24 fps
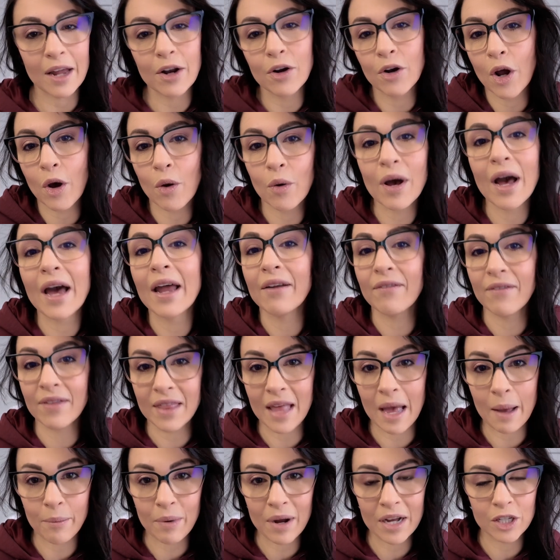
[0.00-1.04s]
I don't know, kind of in
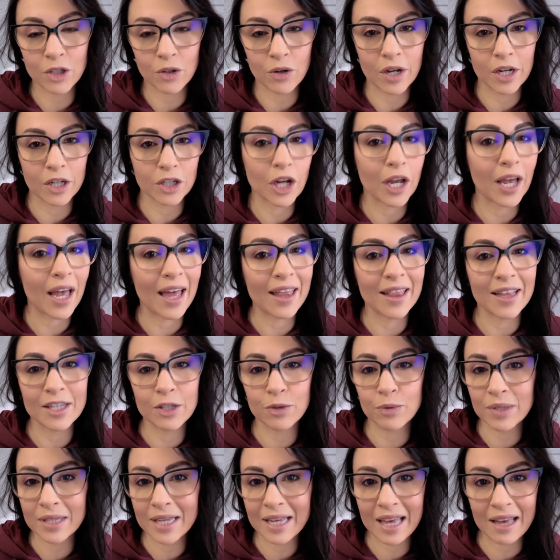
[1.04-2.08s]
that price range. Again,
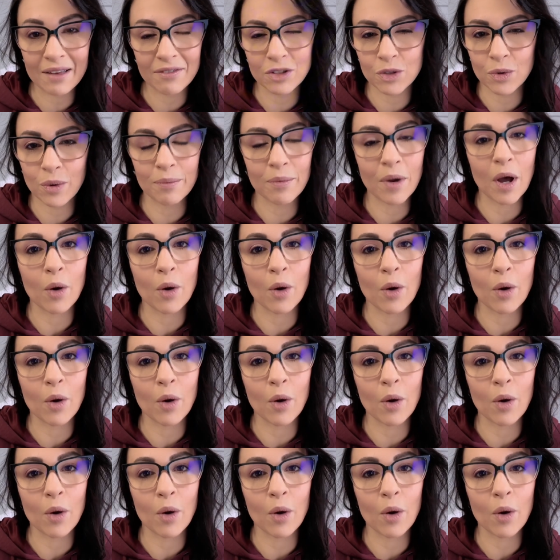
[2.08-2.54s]
this was a gift, so I'm